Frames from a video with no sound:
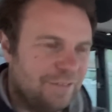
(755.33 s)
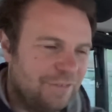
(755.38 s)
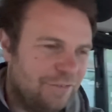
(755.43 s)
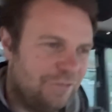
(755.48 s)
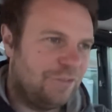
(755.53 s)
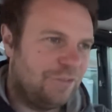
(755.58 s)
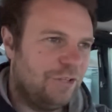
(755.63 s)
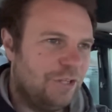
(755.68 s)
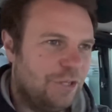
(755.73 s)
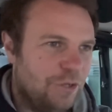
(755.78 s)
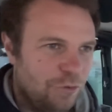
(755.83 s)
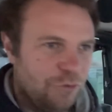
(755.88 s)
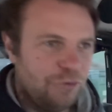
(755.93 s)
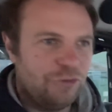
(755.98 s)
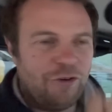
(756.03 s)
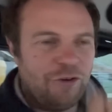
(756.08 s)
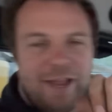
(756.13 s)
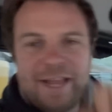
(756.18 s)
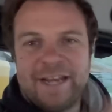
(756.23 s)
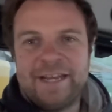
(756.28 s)
to the
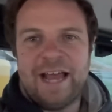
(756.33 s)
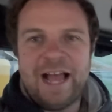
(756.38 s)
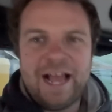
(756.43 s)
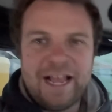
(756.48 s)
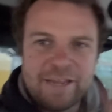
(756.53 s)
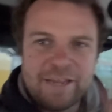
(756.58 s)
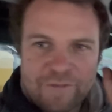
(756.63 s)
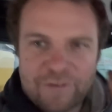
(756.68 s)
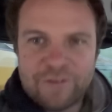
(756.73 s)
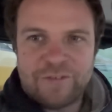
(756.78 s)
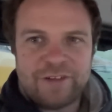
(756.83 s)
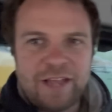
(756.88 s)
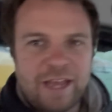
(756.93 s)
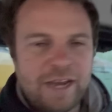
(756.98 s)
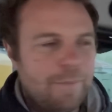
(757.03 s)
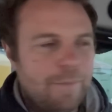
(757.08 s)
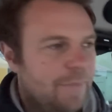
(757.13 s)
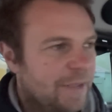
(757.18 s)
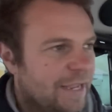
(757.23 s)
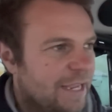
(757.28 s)
untrained eye, if you just kind
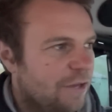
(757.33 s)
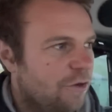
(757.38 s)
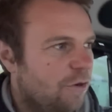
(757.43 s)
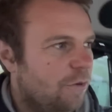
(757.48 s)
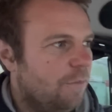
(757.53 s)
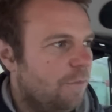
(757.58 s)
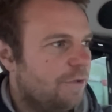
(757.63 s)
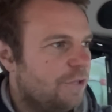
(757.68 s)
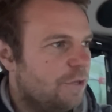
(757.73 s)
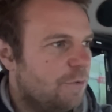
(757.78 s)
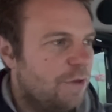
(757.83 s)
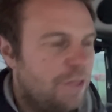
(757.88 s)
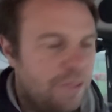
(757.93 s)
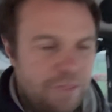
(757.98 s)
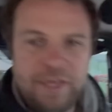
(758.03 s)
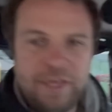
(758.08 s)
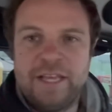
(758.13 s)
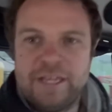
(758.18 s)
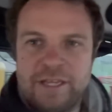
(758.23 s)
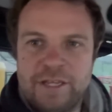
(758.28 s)
of pick it up, you would
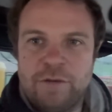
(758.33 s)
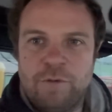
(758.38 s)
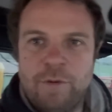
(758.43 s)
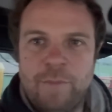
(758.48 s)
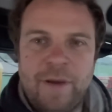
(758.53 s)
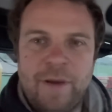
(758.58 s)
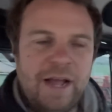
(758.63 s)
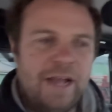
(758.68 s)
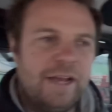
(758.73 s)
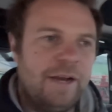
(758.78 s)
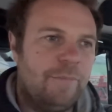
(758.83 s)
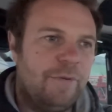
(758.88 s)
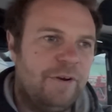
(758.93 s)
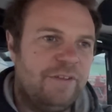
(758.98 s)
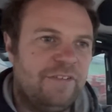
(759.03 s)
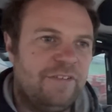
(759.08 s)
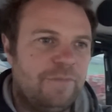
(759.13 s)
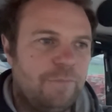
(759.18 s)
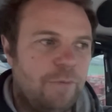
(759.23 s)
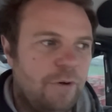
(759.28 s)
think you were buying a
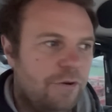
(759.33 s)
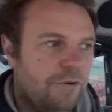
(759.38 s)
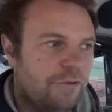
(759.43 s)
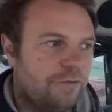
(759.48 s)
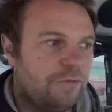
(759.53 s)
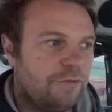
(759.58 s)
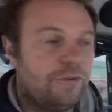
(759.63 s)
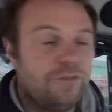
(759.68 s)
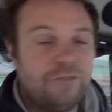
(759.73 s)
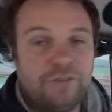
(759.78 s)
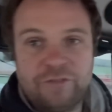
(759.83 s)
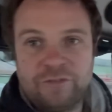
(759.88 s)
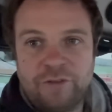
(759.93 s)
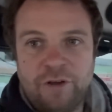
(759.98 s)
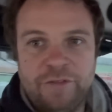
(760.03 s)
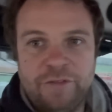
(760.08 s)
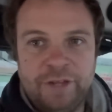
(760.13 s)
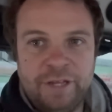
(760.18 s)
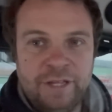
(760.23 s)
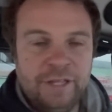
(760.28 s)
British product because it's
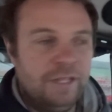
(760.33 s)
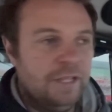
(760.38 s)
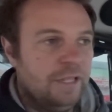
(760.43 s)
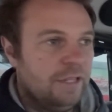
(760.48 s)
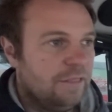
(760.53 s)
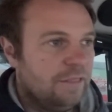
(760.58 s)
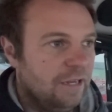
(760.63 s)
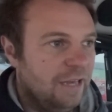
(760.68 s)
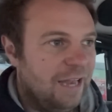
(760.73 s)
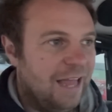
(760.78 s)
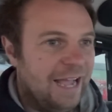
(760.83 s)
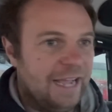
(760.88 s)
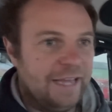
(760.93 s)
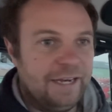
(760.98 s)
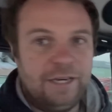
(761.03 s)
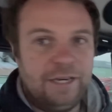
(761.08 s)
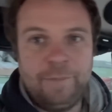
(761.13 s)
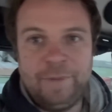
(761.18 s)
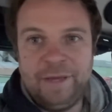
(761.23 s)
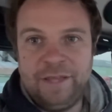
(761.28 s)
got the lion
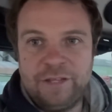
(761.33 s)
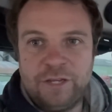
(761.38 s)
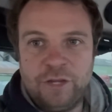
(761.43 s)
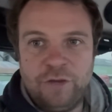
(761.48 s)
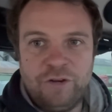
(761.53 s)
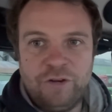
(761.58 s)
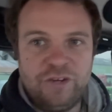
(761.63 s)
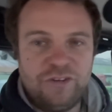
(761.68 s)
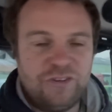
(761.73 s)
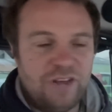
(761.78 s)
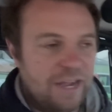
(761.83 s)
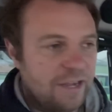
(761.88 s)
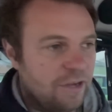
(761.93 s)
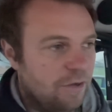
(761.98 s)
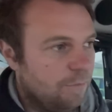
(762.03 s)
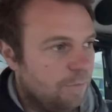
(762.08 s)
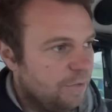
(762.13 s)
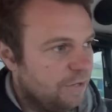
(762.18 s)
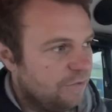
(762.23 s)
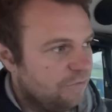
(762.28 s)
and a bit of the Union Jack
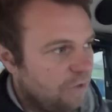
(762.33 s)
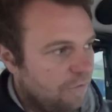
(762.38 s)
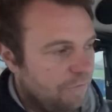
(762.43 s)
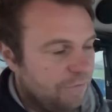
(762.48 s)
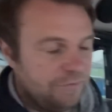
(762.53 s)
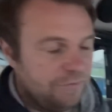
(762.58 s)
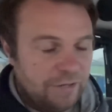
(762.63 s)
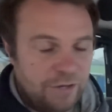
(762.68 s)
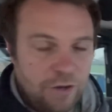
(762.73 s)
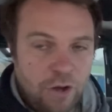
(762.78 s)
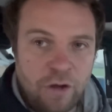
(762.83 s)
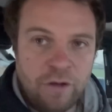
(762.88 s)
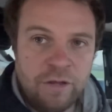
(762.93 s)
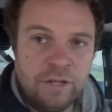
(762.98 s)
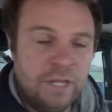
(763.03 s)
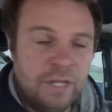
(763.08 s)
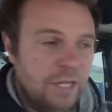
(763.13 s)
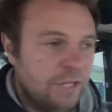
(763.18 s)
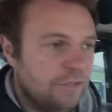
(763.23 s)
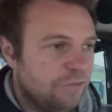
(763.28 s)
on, but it's obviously not.
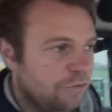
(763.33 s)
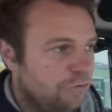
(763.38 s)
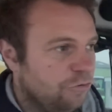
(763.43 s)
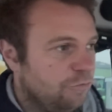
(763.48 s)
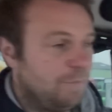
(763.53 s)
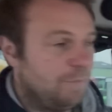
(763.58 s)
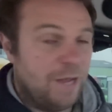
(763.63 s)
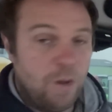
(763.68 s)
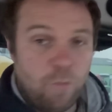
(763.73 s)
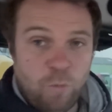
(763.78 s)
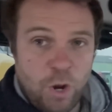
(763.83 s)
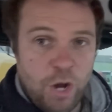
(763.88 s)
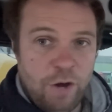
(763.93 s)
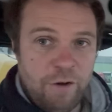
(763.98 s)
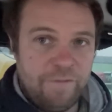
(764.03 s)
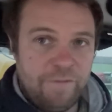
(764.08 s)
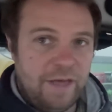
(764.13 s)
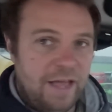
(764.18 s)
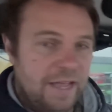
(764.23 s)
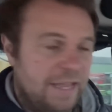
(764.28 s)
So just be aware
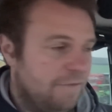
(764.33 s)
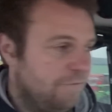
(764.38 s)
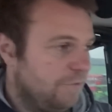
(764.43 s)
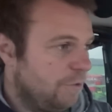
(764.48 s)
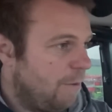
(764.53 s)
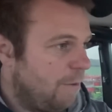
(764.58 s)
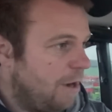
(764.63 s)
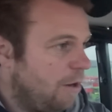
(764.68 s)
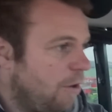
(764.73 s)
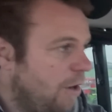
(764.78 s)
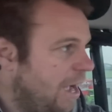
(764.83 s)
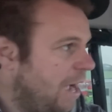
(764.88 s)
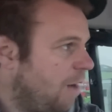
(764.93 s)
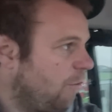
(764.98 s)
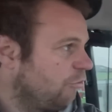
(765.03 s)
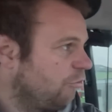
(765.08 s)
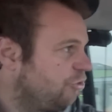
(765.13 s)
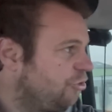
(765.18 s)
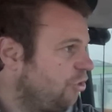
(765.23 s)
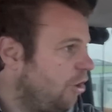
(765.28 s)
of that if you are
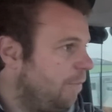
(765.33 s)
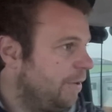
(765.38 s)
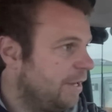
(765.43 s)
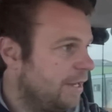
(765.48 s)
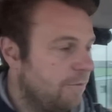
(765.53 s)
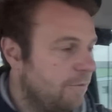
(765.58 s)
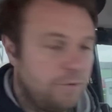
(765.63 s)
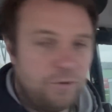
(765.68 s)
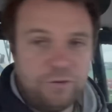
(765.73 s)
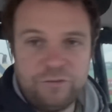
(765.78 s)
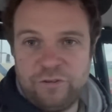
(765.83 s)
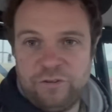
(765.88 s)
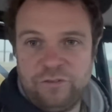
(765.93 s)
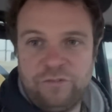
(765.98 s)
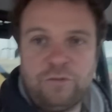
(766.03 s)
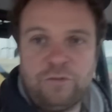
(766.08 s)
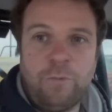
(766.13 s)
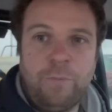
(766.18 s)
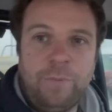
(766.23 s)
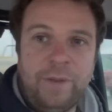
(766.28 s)
out shopping, because
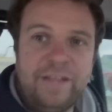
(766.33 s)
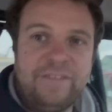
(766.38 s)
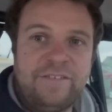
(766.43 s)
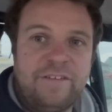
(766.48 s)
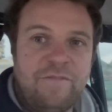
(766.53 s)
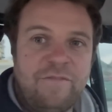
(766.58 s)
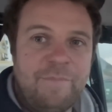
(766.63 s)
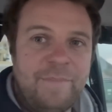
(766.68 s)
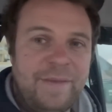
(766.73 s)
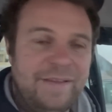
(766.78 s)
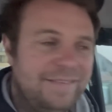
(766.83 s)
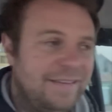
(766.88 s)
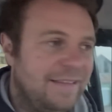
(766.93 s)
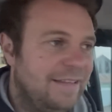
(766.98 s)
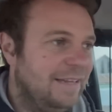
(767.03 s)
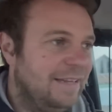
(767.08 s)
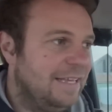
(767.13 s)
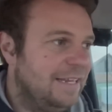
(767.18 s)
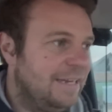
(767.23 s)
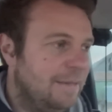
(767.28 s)
there's plenty of
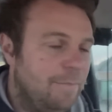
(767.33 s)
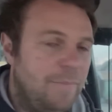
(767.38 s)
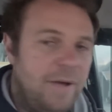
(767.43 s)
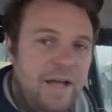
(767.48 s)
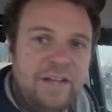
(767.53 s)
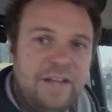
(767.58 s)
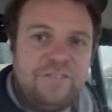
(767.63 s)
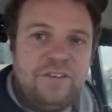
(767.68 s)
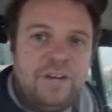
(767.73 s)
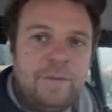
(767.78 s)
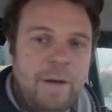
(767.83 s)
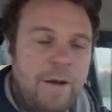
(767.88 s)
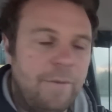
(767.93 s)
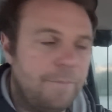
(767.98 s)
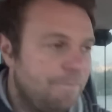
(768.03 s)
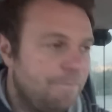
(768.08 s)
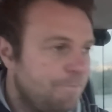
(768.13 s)
misleading packaging about.